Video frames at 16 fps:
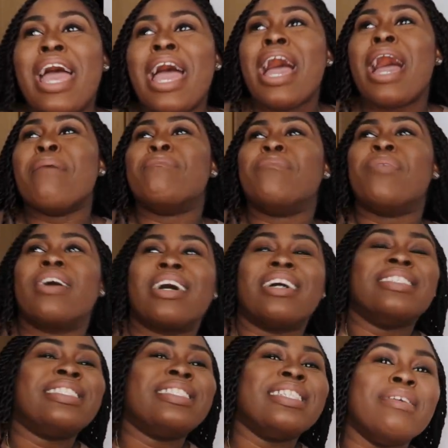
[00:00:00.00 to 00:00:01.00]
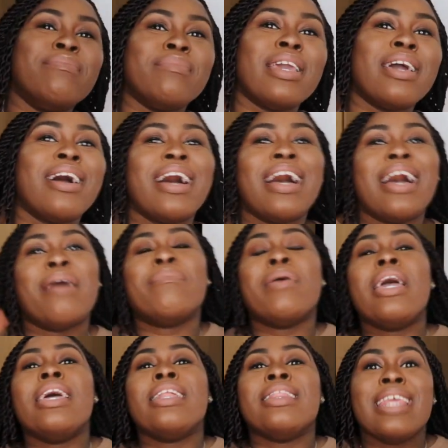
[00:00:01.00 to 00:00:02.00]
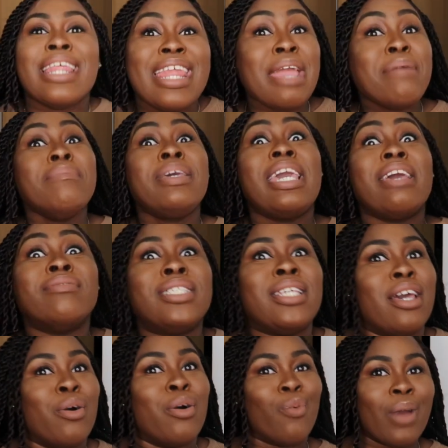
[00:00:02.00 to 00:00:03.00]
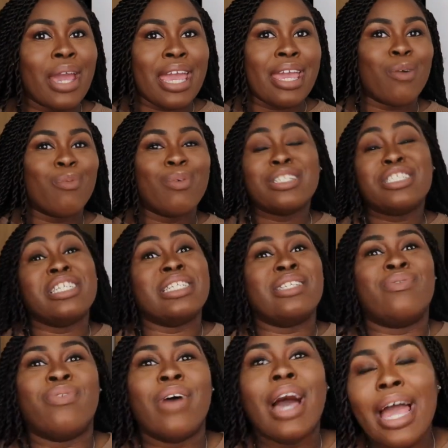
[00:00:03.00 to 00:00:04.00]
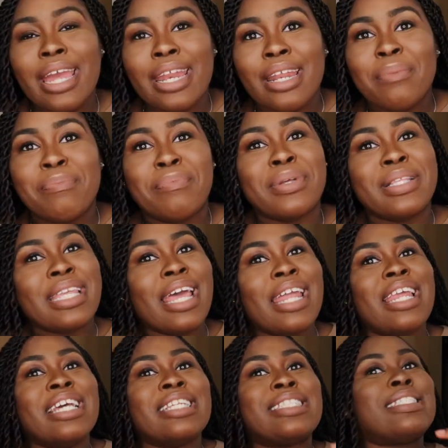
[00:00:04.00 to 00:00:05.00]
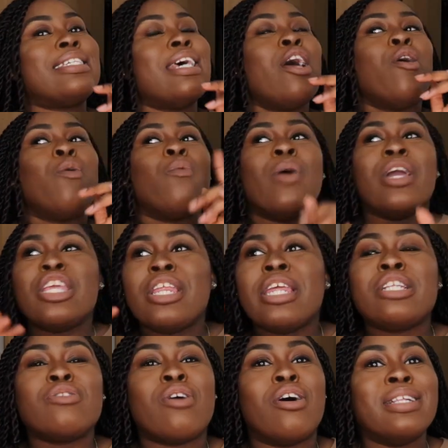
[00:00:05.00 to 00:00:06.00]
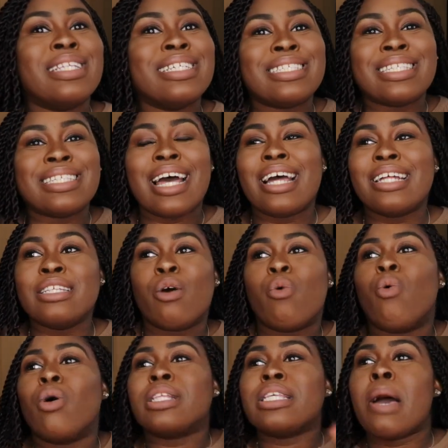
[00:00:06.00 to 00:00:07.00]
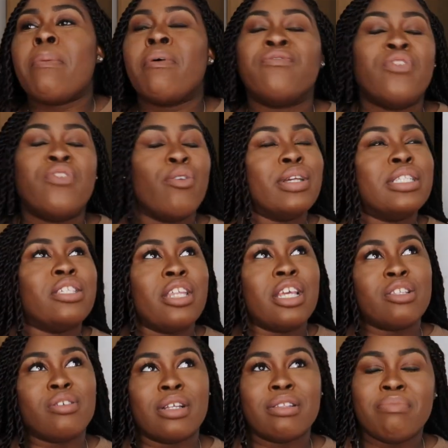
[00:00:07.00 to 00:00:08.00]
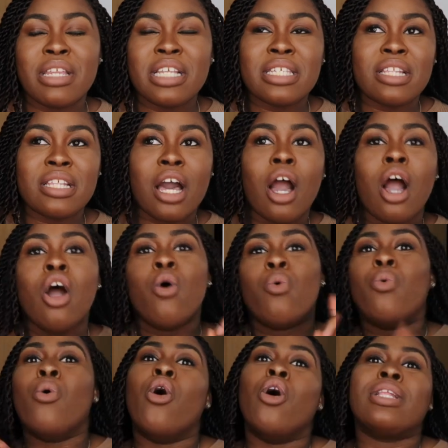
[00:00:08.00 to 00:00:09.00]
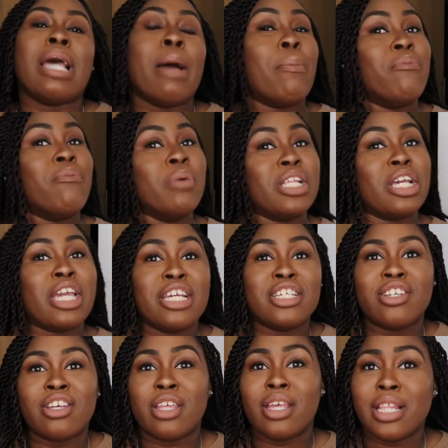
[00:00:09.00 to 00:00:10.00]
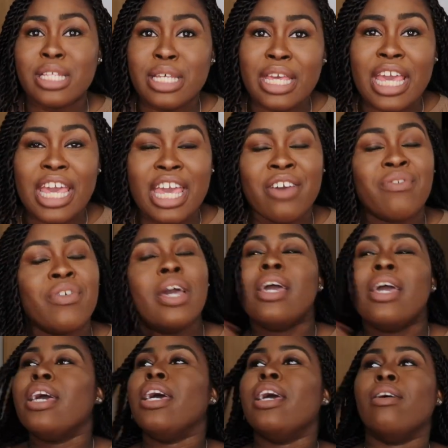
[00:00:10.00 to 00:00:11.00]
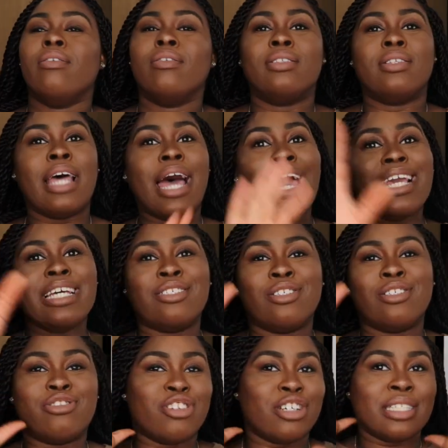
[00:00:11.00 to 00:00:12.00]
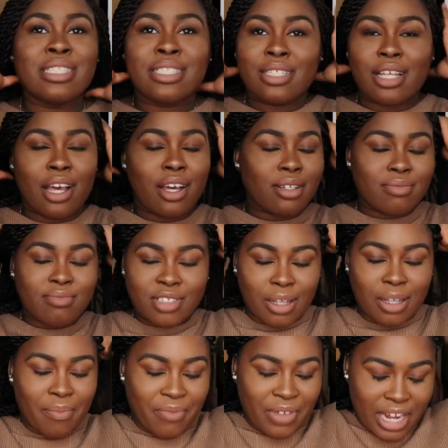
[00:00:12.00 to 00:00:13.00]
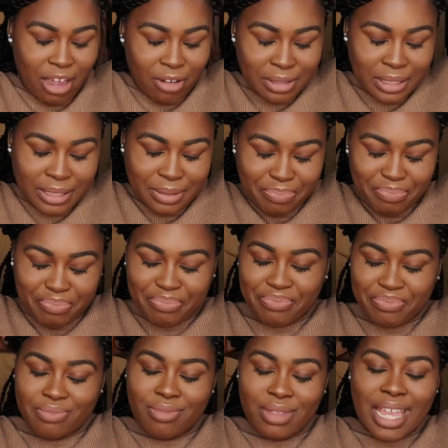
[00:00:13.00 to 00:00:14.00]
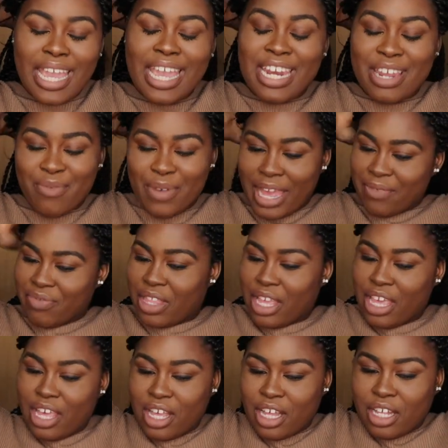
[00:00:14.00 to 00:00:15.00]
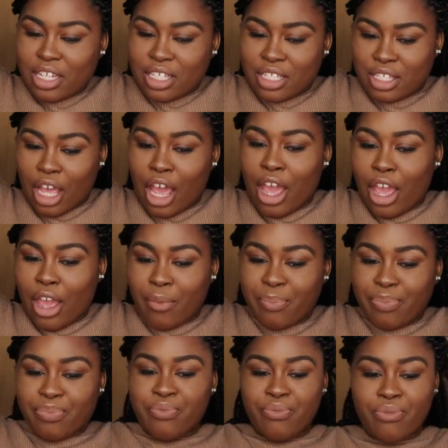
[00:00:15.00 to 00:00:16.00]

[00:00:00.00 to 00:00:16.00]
hypocalcemia, the name gives it away, which is fine. But then it's when you need to understand what type of fluids you need to administer, what type of medication you need to give, that is just something else. Anyway, so